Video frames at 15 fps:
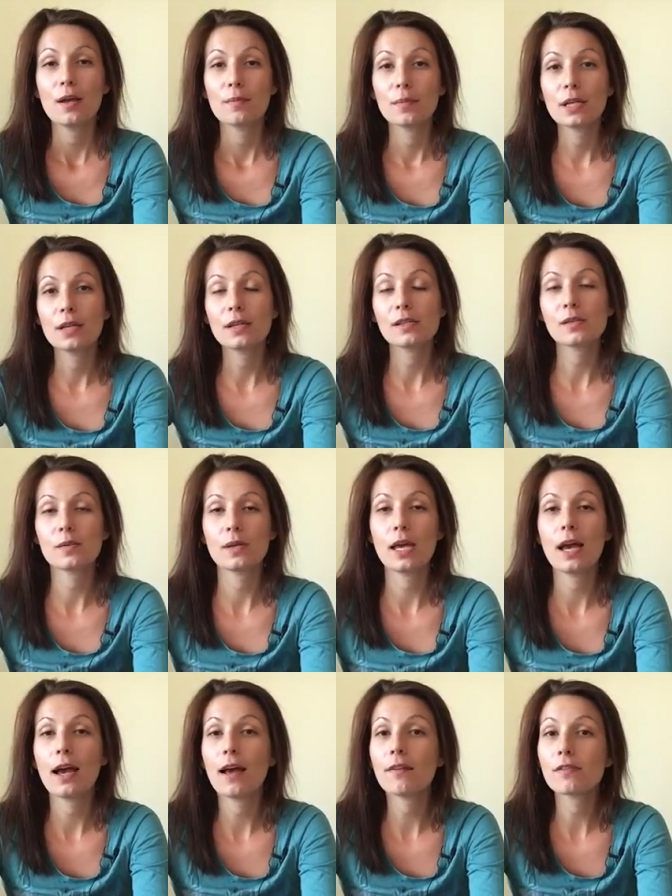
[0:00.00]
because we
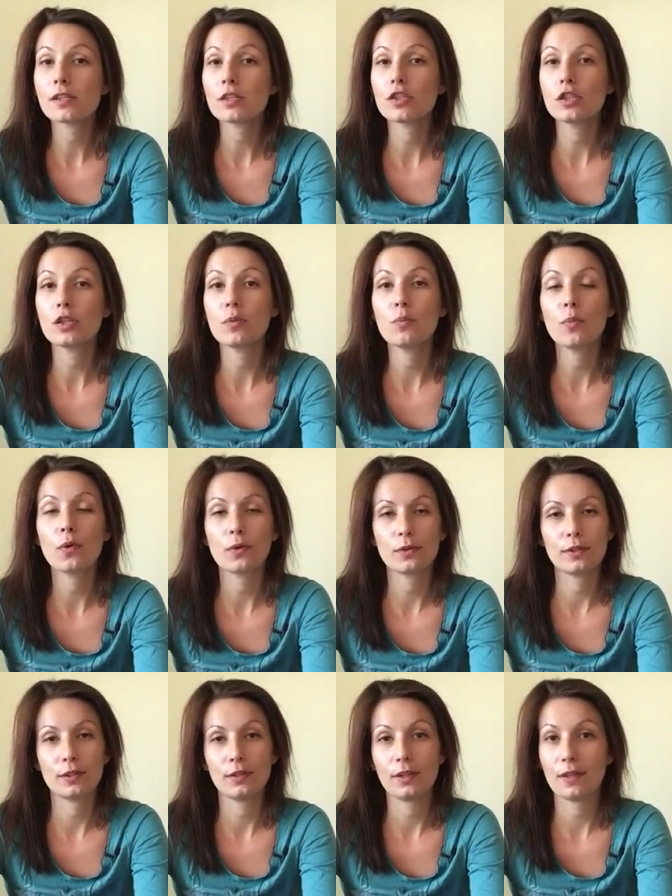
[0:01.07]
have such an
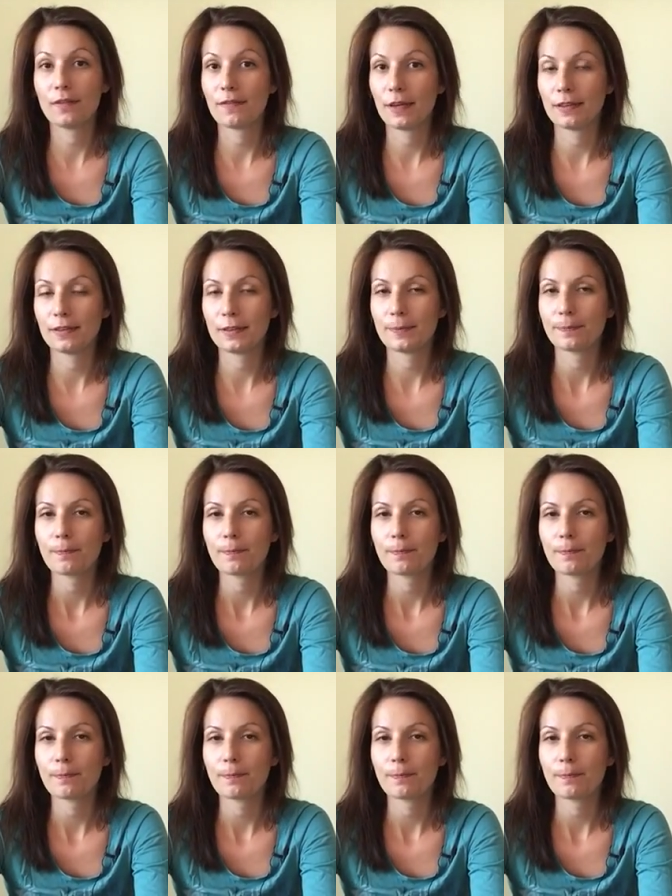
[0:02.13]
important event.